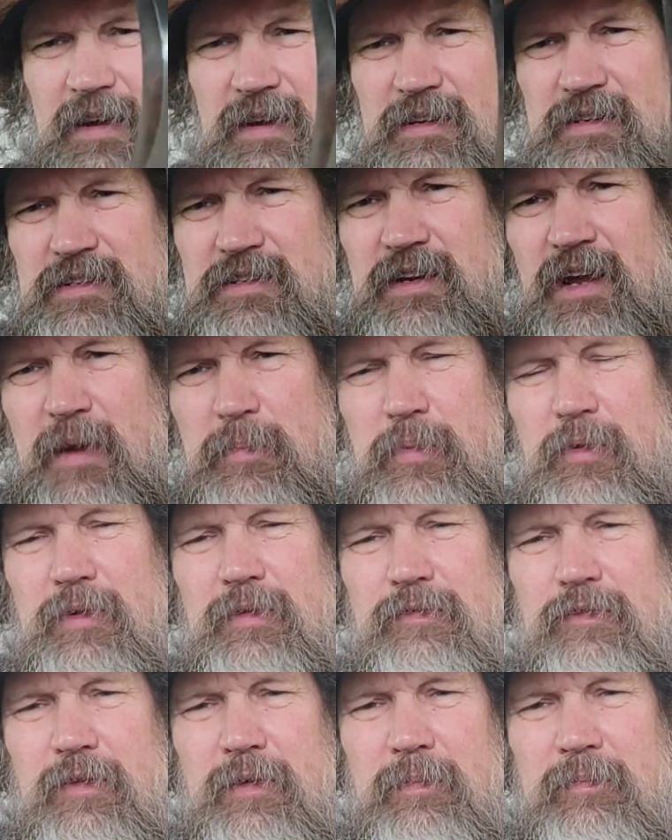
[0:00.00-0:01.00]

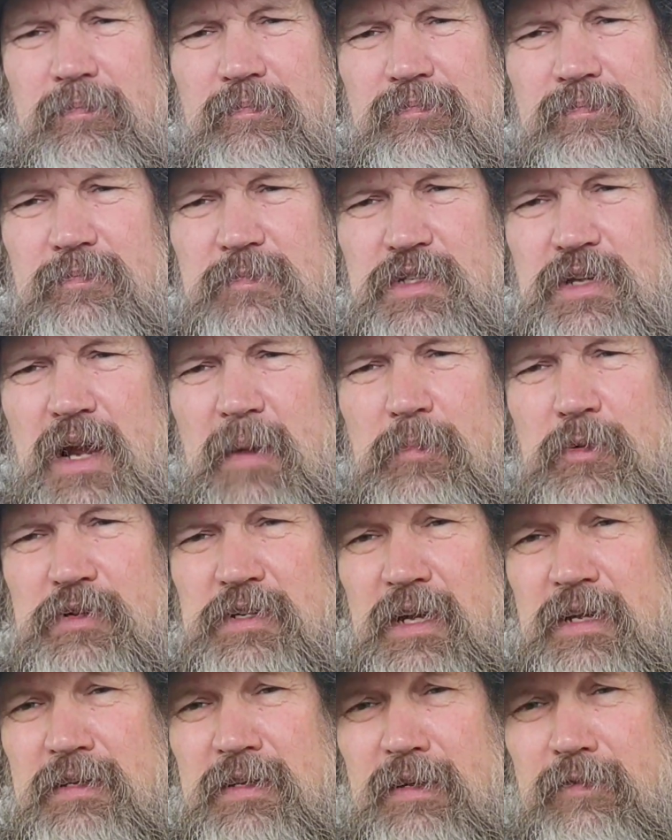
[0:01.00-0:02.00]
Snapper from
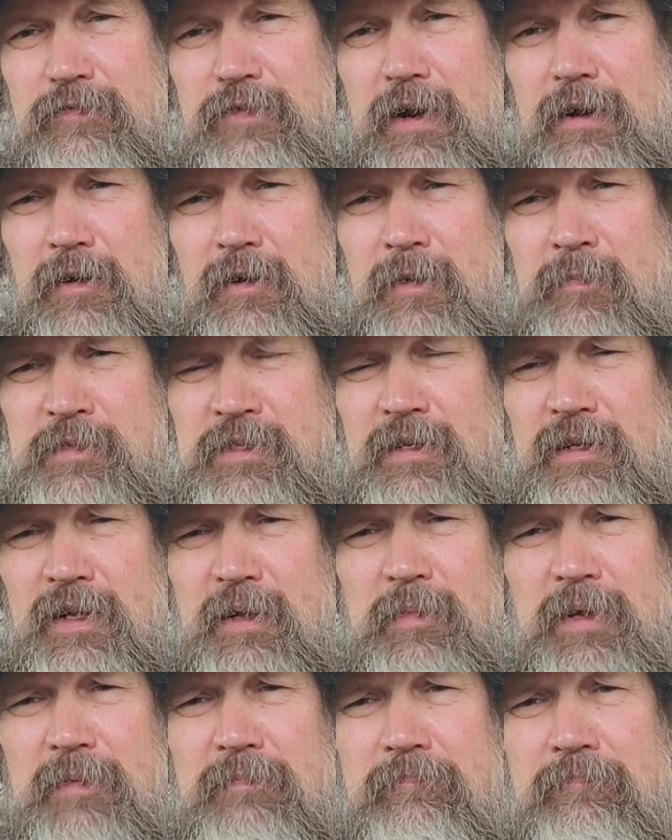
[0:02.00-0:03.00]
Snapper's Antique Firearms
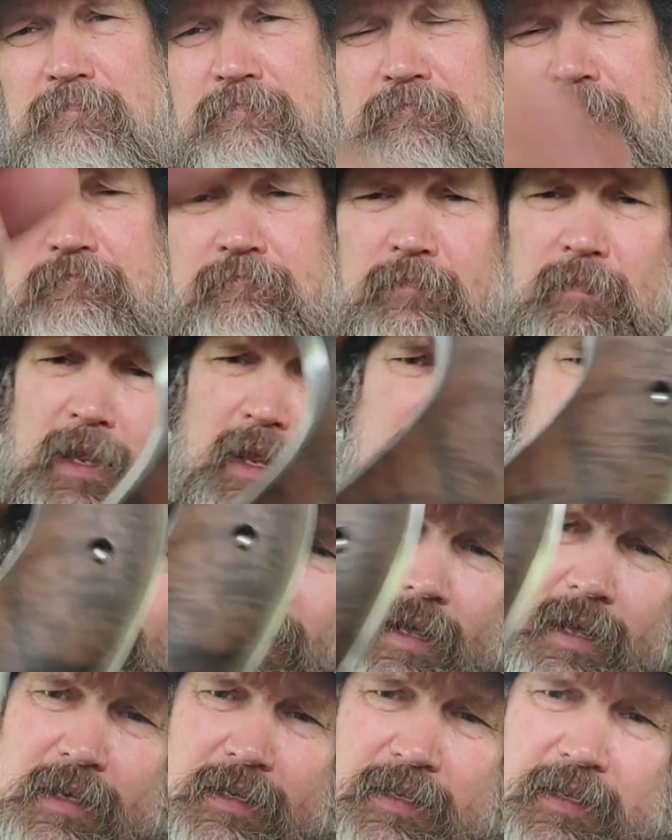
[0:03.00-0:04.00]
Unlimited
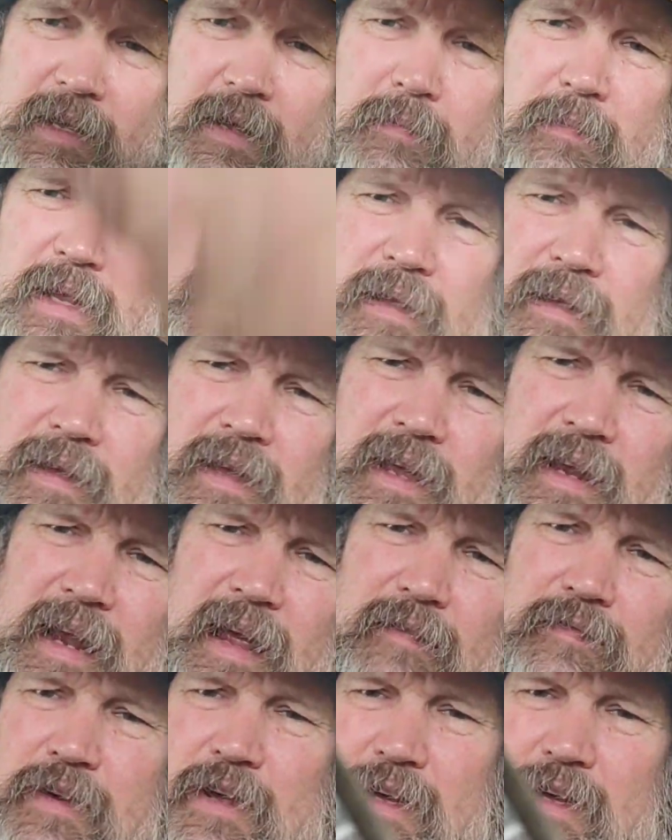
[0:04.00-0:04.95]
sent me, and I've